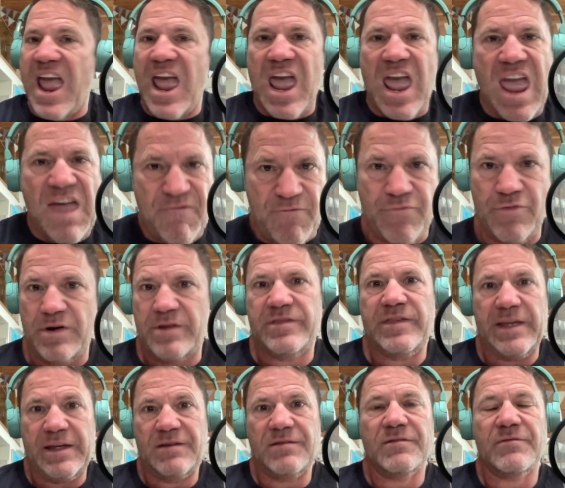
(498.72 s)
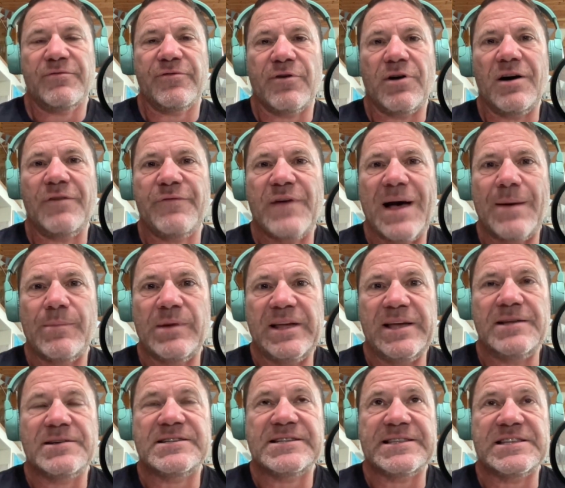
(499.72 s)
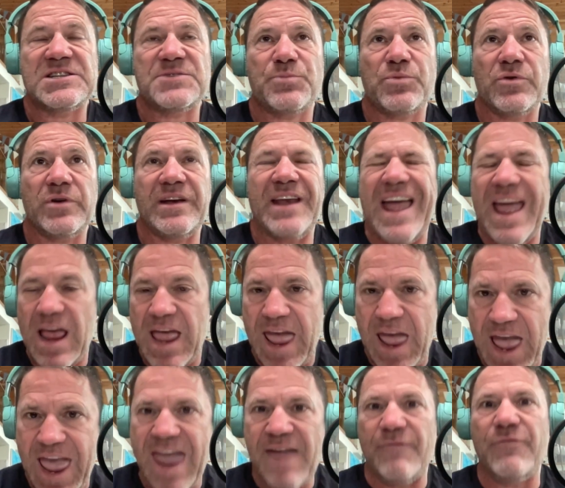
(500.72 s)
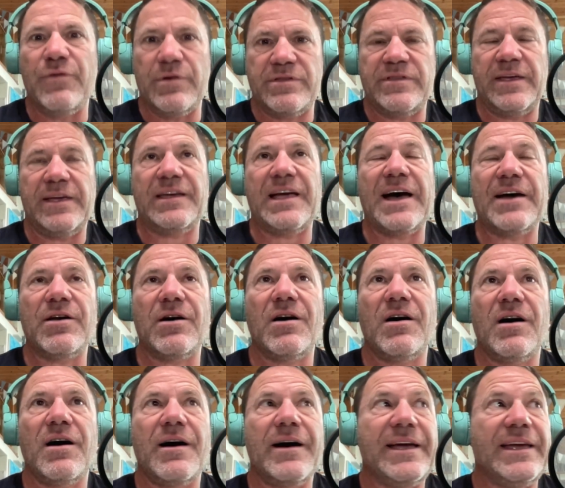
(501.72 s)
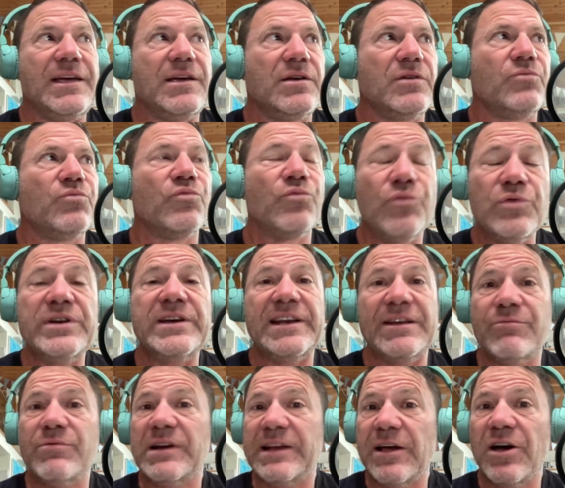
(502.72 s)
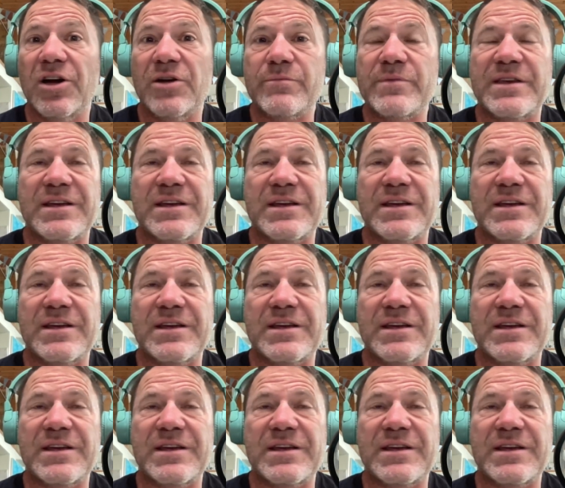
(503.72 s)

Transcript: everything for our family to this point, everything. And I really, really hope that